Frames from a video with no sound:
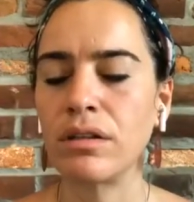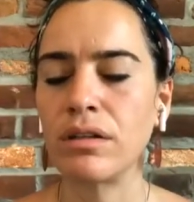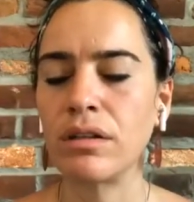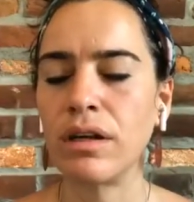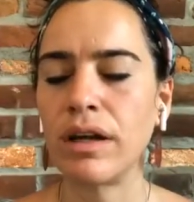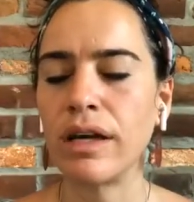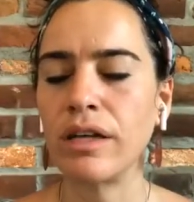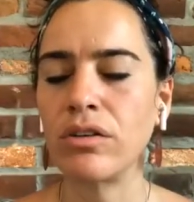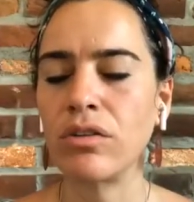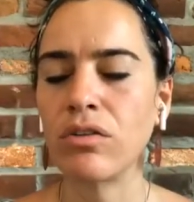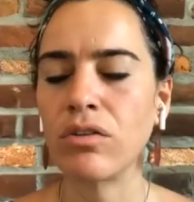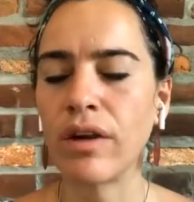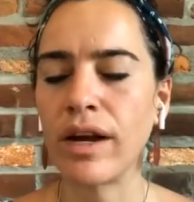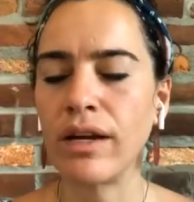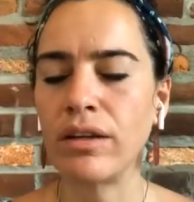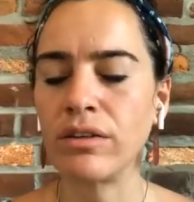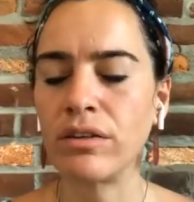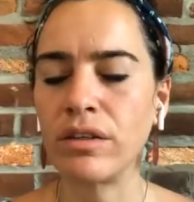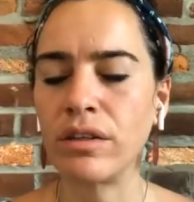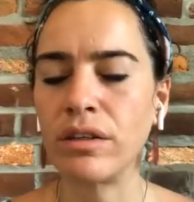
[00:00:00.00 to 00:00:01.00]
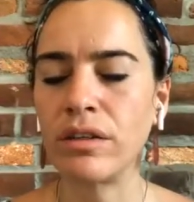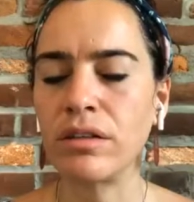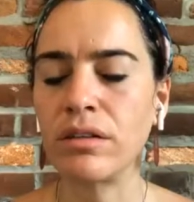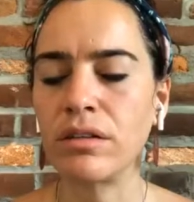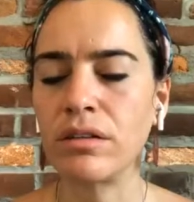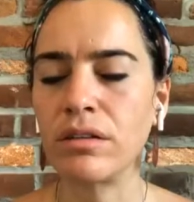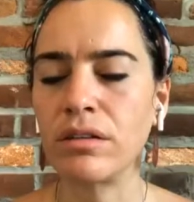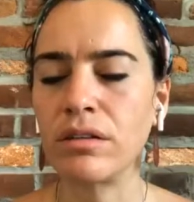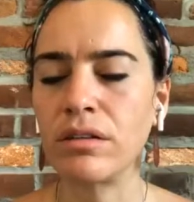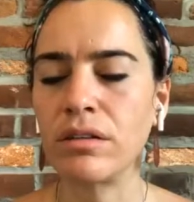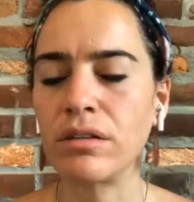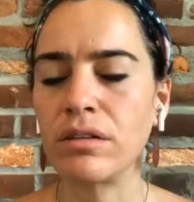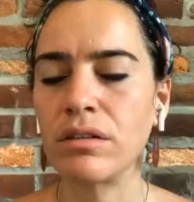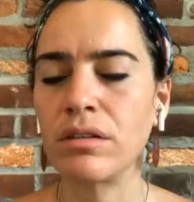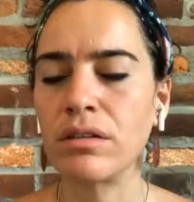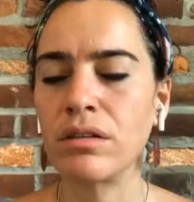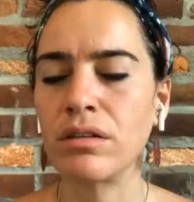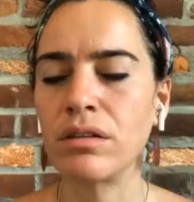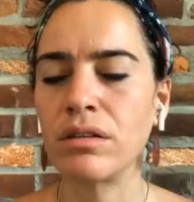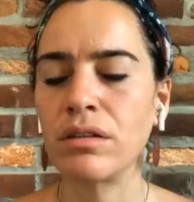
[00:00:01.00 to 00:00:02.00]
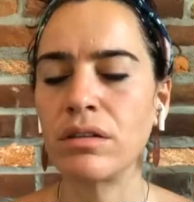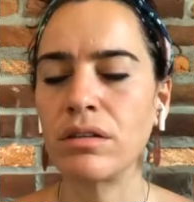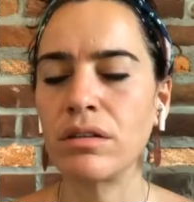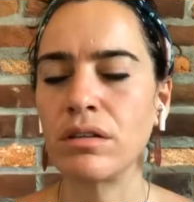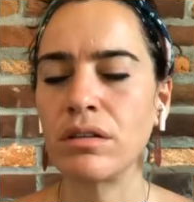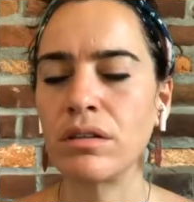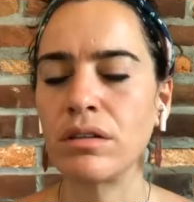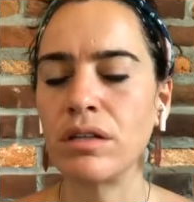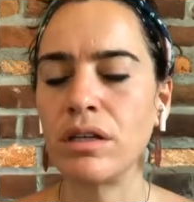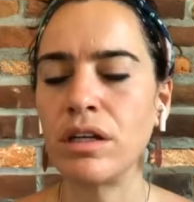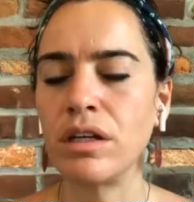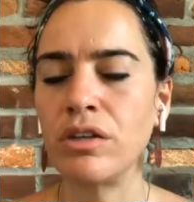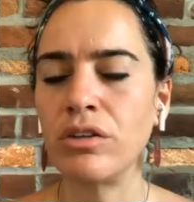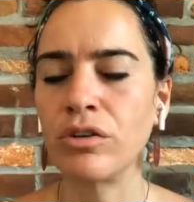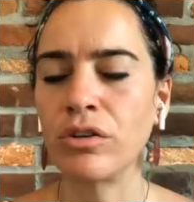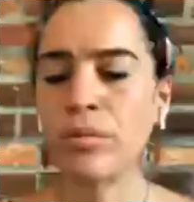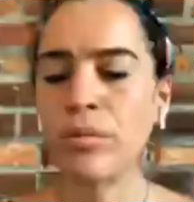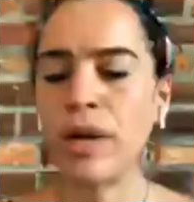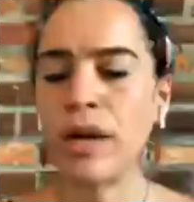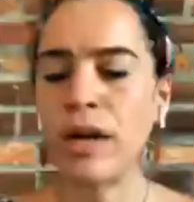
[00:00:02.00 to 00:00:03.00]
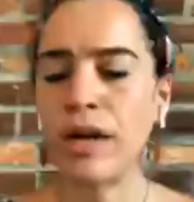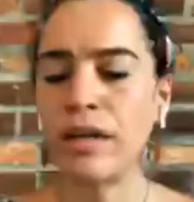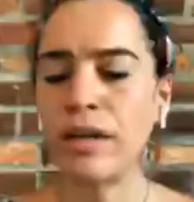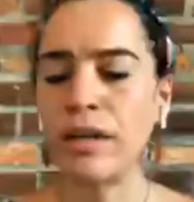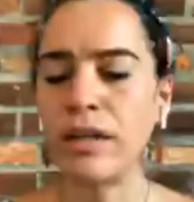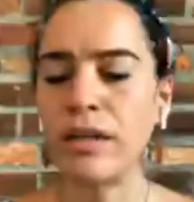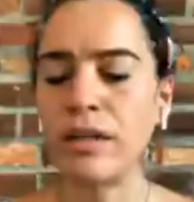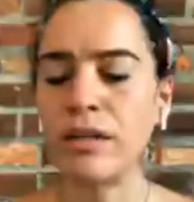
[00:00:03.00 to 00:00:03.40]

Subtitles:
and grounded in your body.